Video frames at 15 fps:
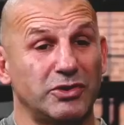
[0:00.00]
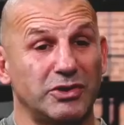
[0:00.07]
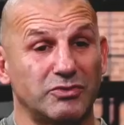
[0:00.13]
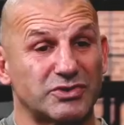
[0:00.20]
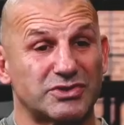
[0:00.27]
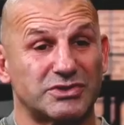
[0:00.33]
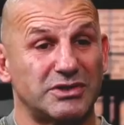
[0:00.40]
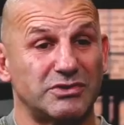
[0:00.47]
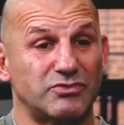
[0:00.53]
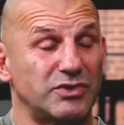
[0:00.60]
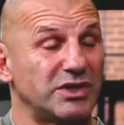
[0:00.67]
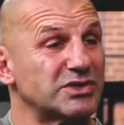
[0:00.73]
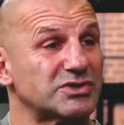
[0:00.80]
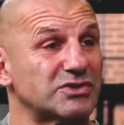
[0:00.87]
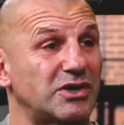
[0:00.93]
he was sitting
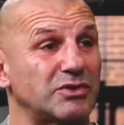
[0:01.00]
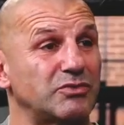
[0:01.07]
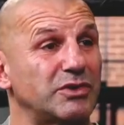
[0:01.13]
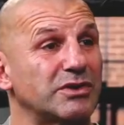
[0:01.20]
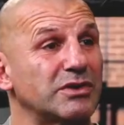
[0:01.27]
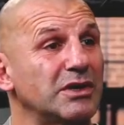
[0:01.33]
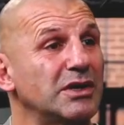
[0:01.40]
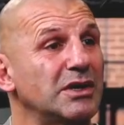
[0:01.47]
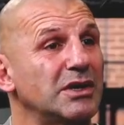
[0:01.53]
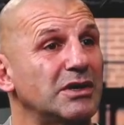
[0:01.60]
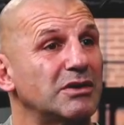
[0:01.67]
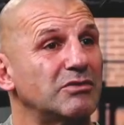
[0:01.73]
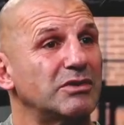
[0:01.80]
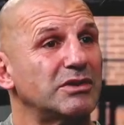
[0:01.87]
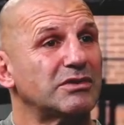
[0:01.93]
ringside
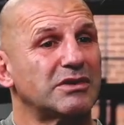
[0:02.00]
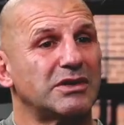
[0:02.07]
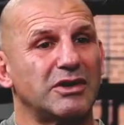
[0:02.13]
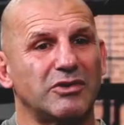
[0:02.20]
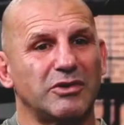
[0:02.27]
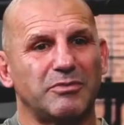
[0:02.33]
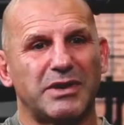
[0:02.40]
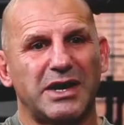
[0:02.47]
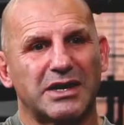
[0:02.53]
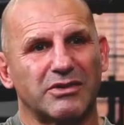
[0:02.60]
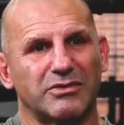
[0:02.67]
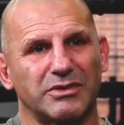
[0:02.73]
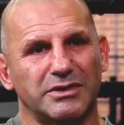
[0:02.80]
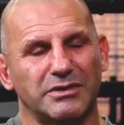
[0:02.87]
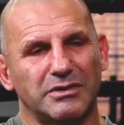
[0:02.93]
with Kerry
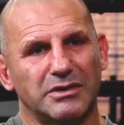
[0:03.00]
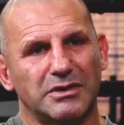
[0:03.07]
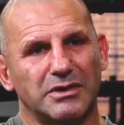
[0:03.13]
Packer and